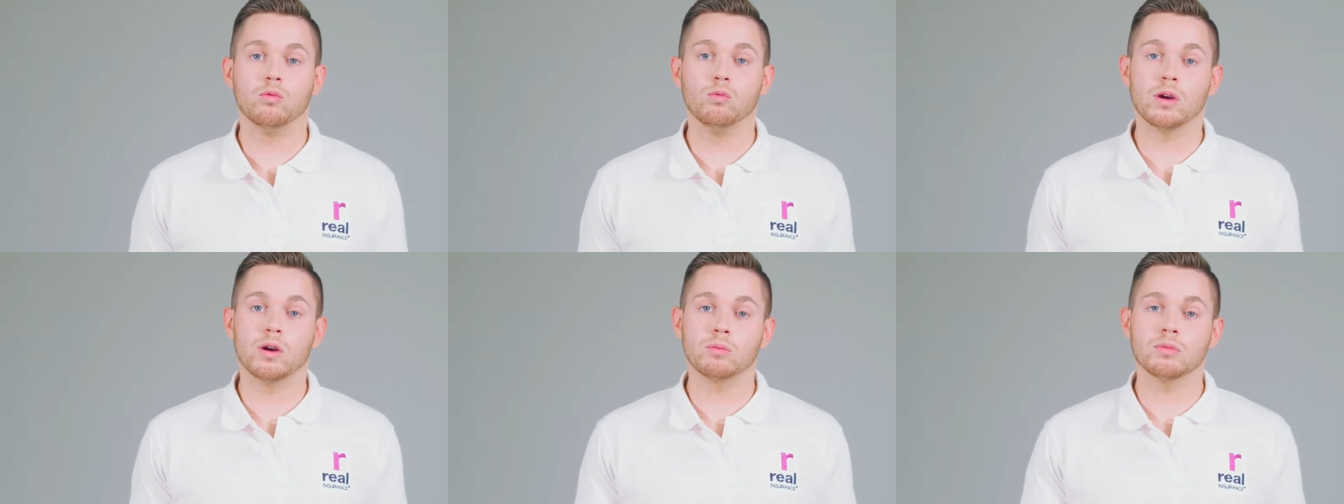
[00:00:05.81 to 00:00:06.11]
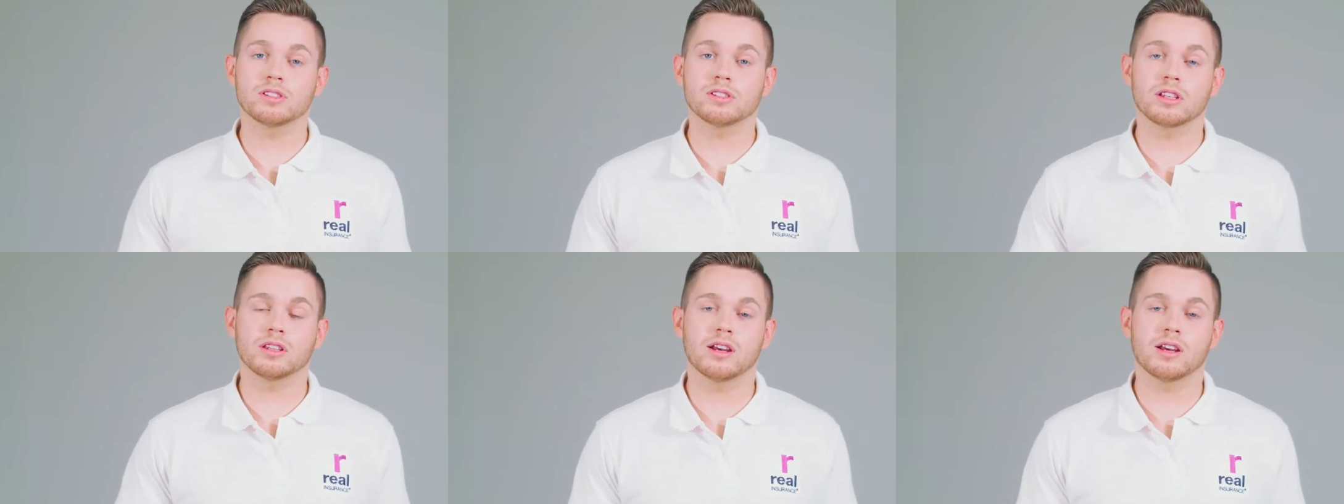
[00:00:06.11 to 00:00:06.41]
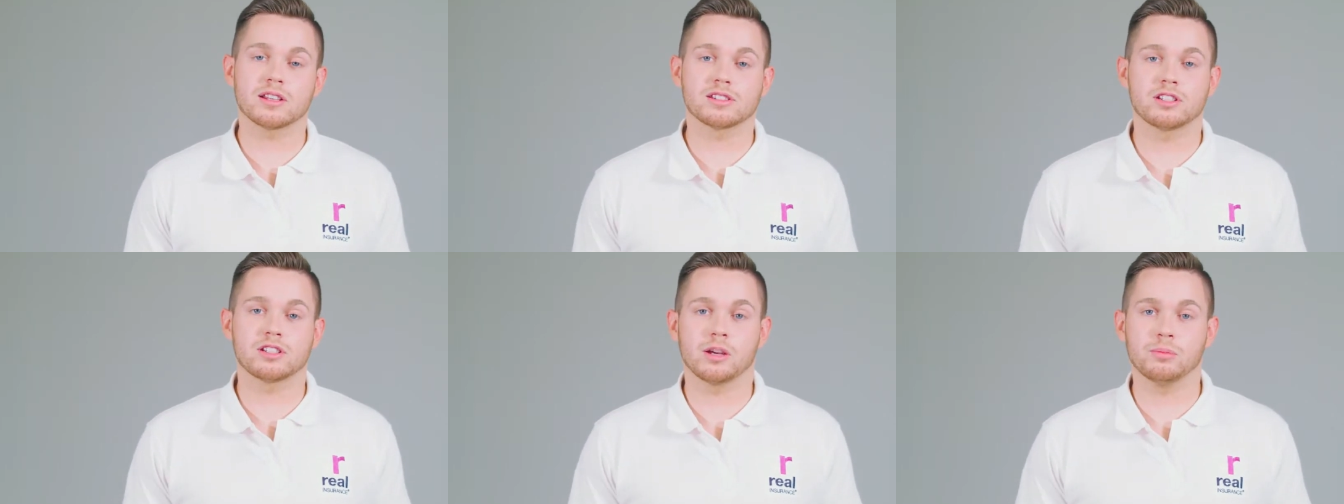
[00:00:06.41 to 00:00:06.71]
When was the
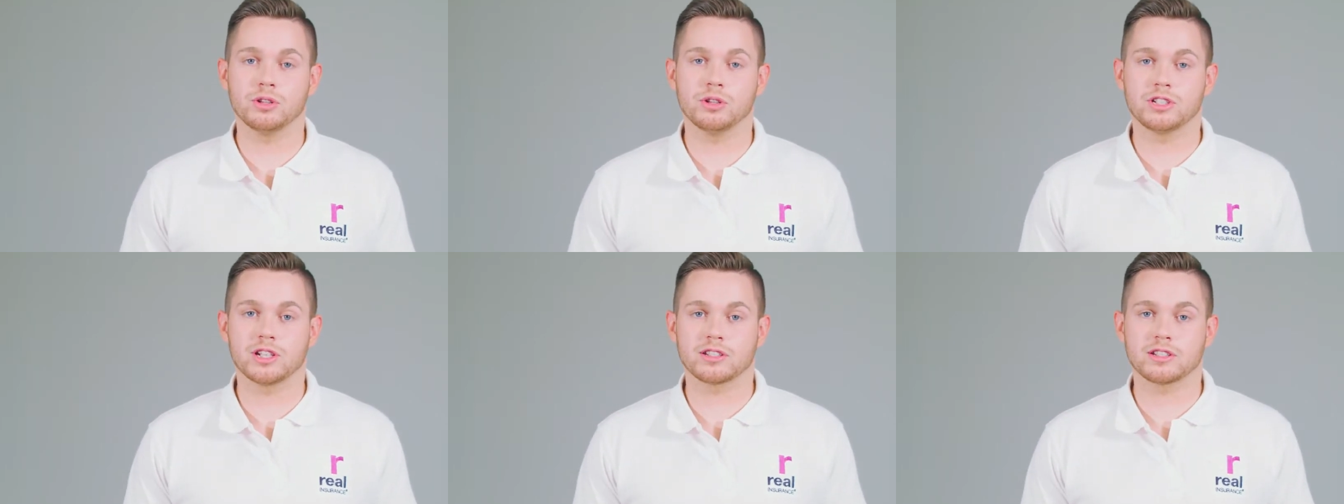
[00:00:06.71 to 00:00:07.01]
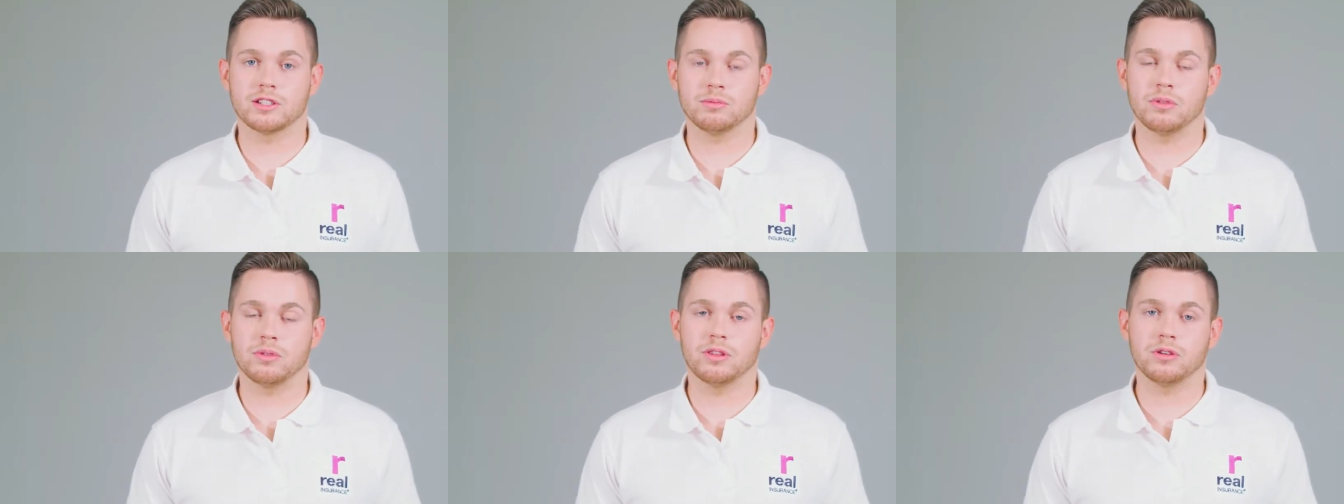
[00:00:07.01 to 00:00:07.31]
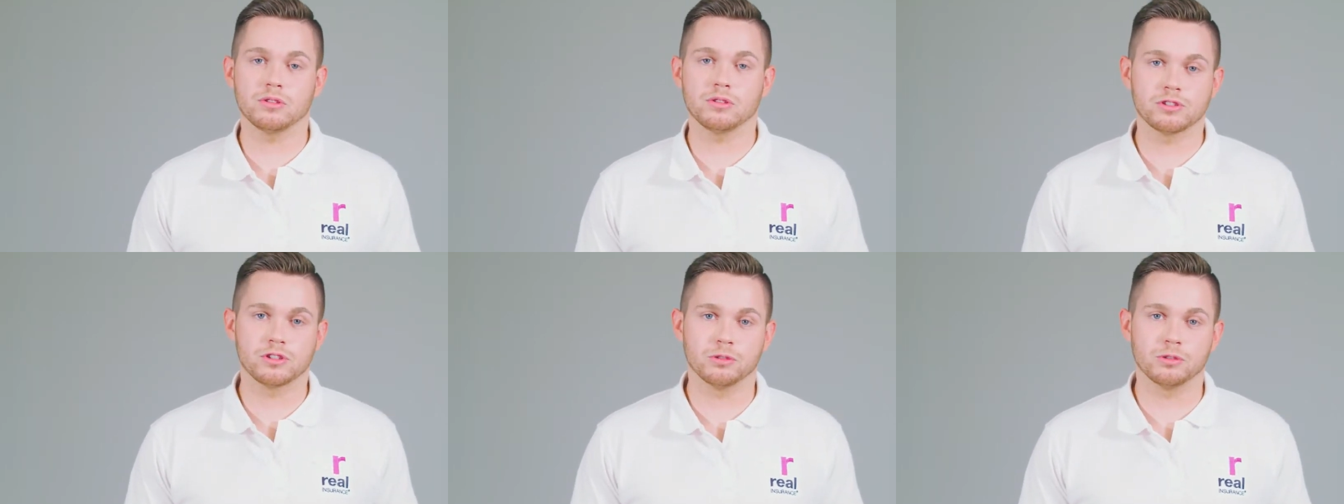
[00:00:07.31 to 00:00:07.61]
last time you checked in with
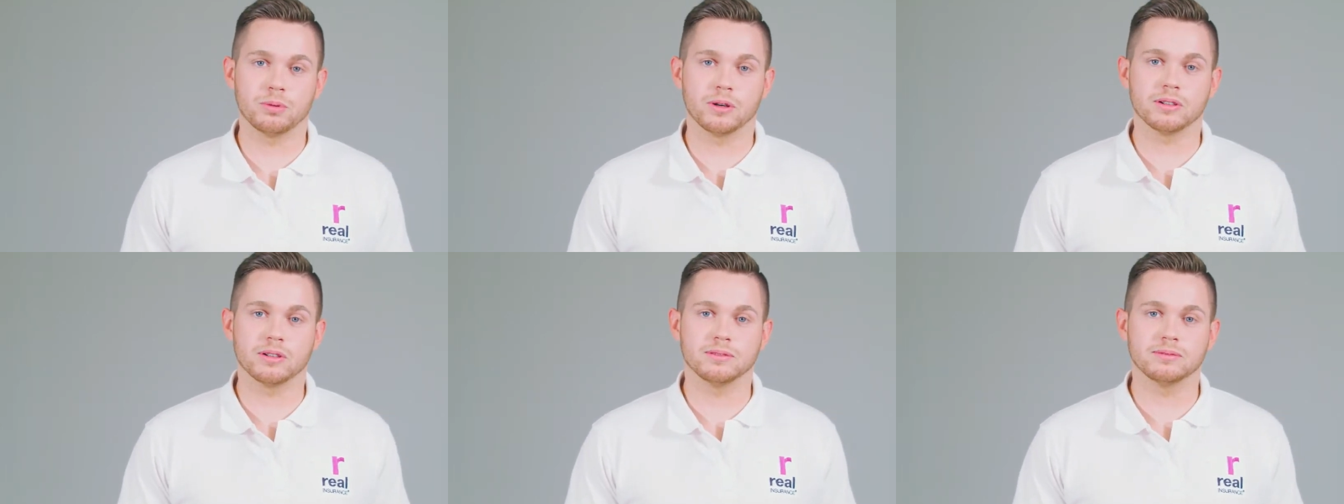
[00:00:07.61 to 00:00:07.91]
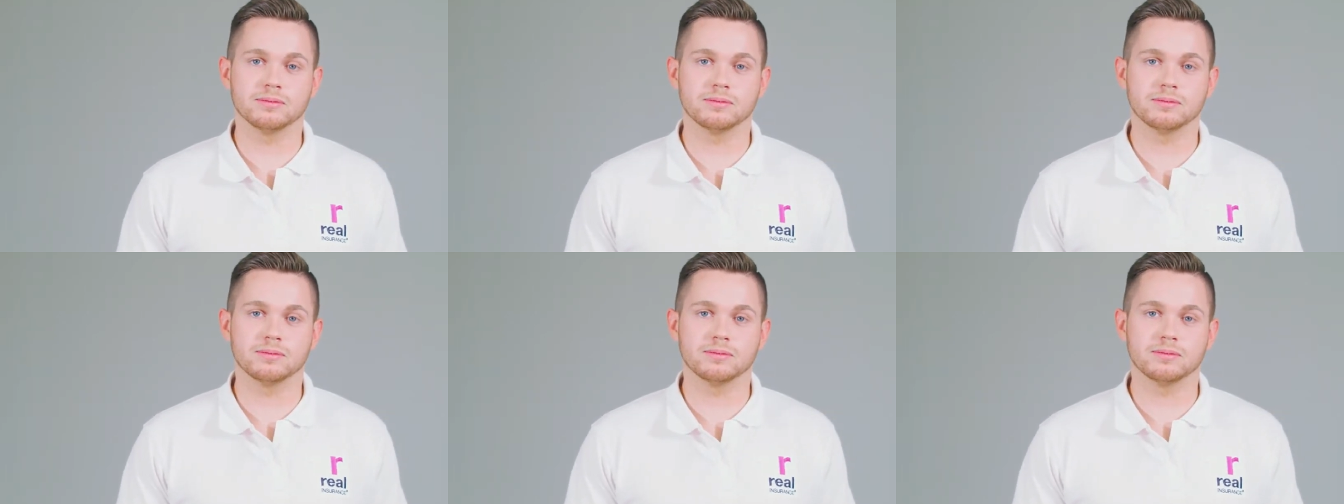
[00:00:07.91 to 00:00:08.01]
your super?